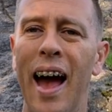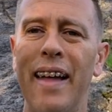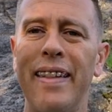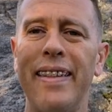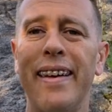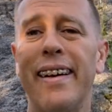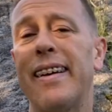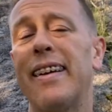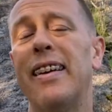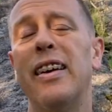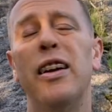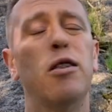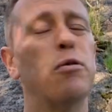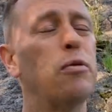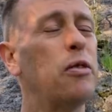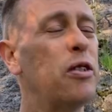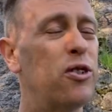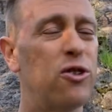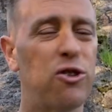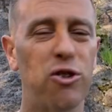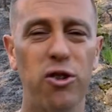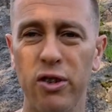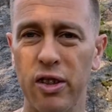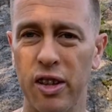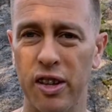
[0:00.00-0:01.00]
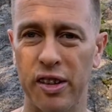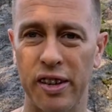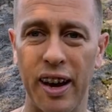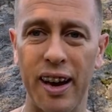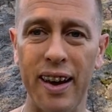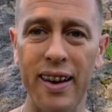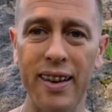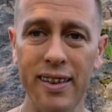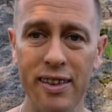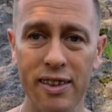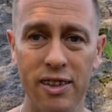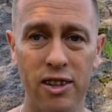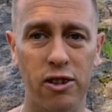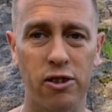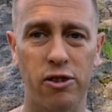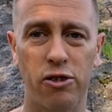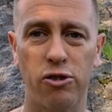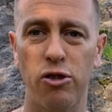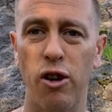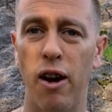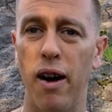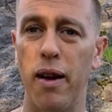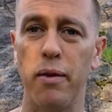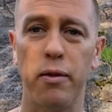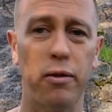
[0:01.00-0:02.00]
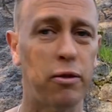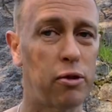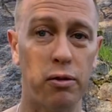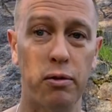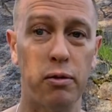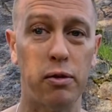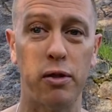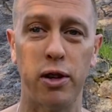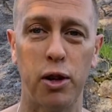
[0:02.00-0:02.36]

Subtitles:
And that can help me during the day to try and